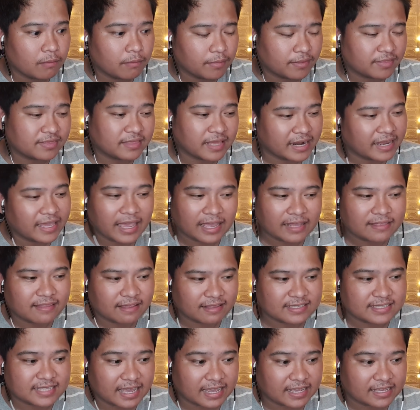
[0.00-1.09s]
But then again,
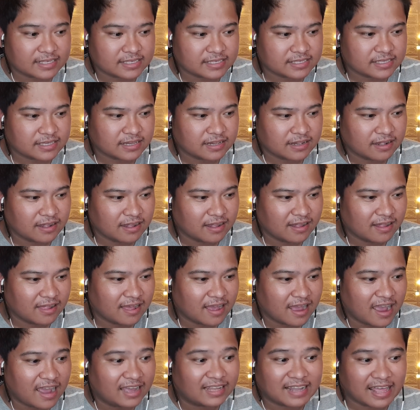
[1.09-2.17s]
that's nice.
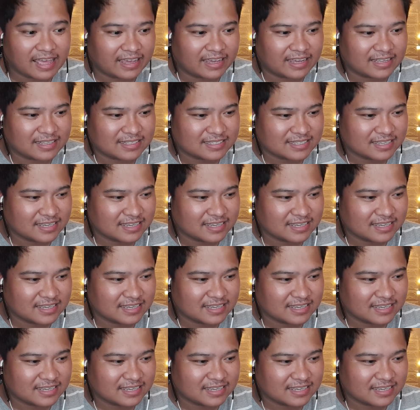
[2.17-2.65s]
I like it.